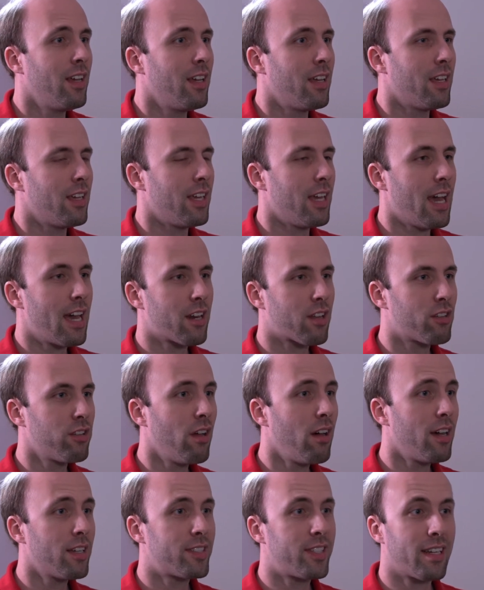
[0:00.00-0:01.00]
he had a
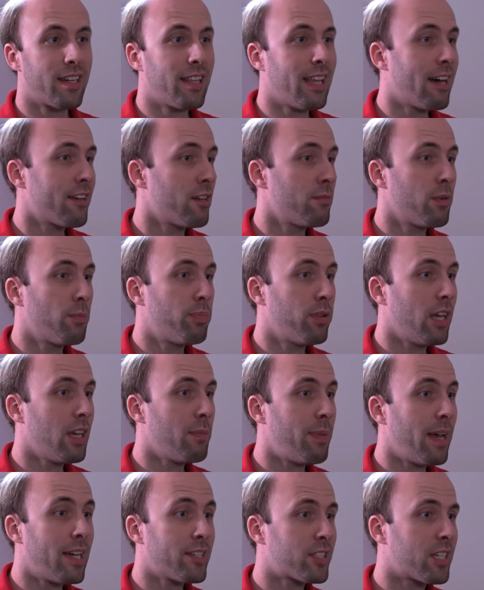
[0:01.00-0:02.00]
clause that allowed him to play
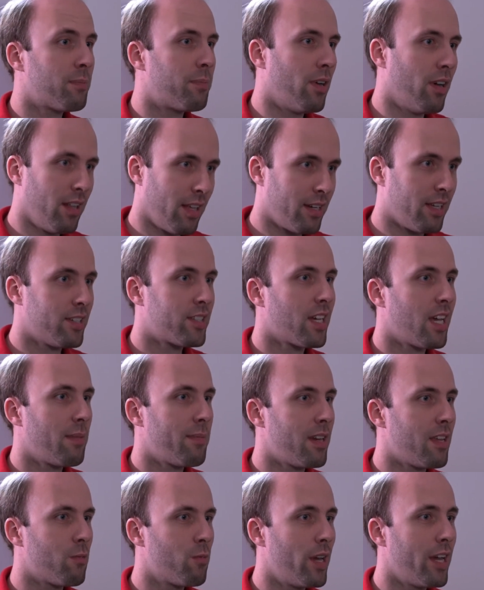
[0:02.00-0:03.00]
basketball anytime,
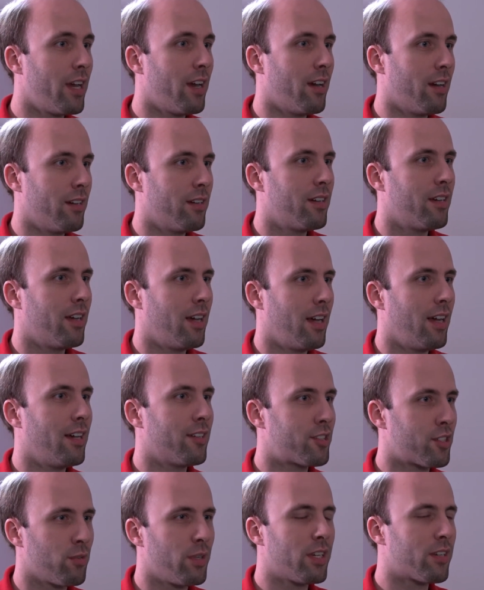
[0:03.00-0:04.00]
anywhere,
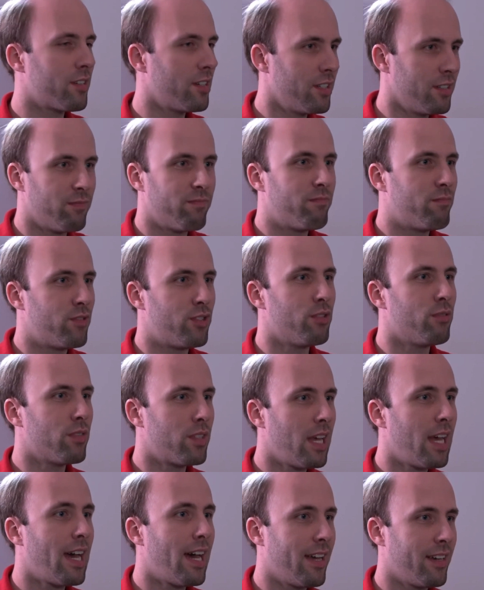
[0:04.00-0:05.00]
so he could do
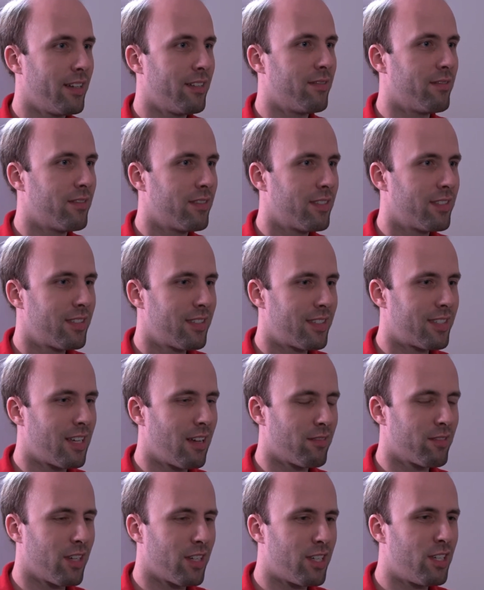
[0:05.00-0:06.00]
that. And it
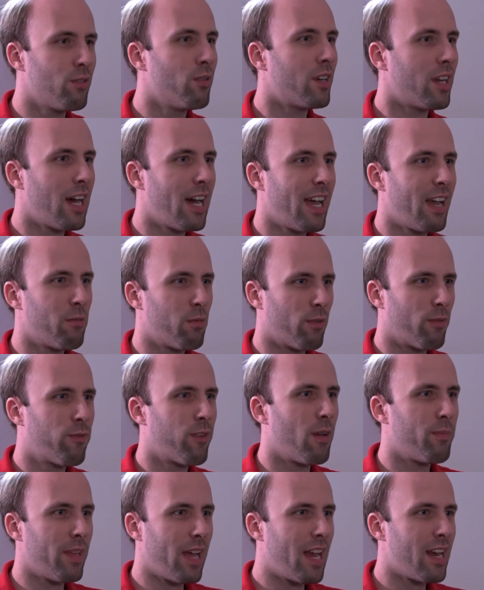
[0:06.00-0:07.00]
sounds like you and I were
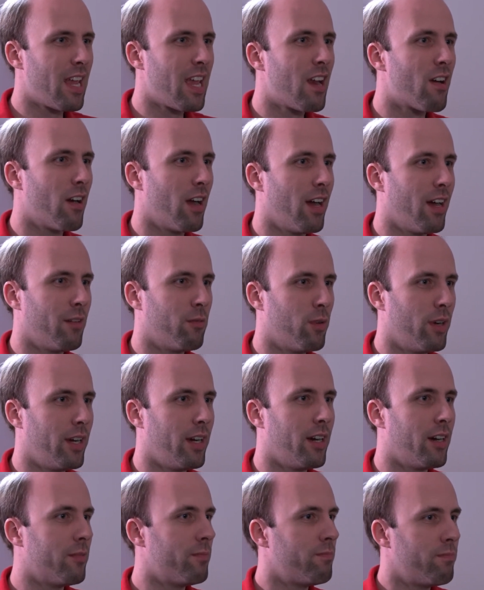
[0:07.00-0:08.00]
from that era
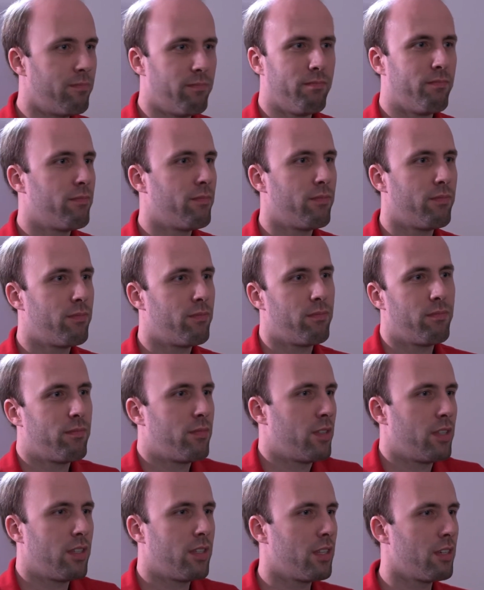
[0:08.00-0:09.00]
where
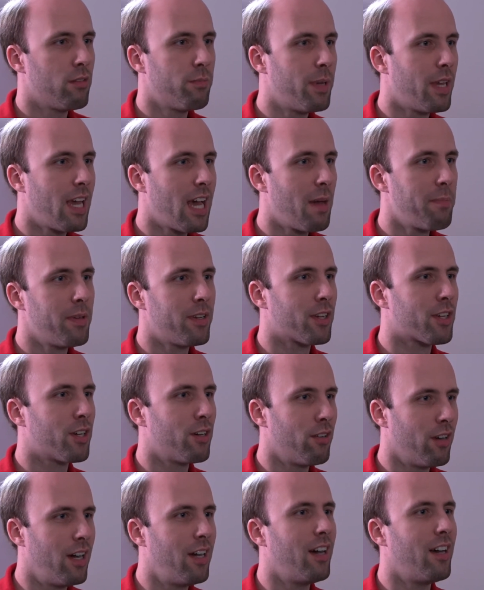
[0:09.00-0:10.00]
you'd be
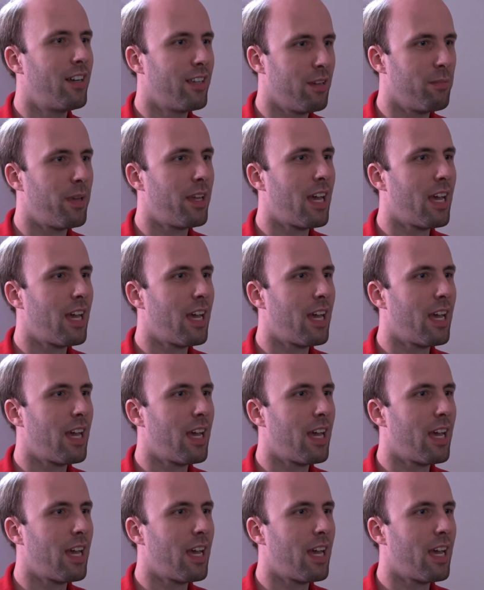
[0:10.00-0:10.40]
happy you'd be